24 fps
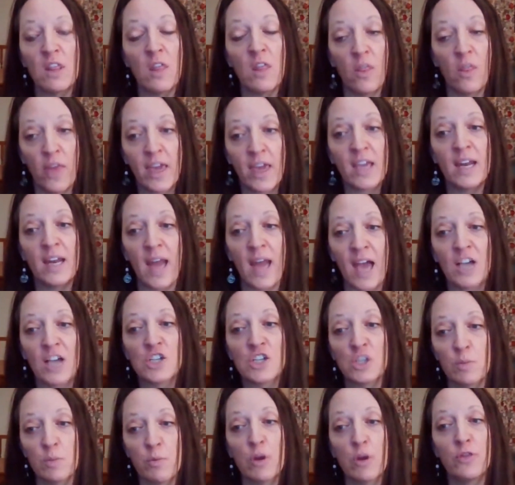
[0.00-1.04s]
and then they can
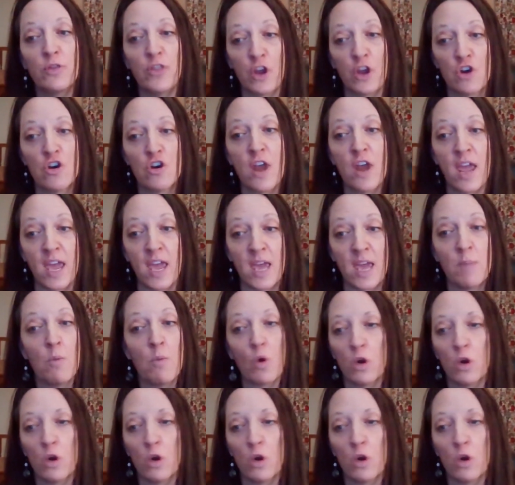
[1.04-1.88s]
actually put their name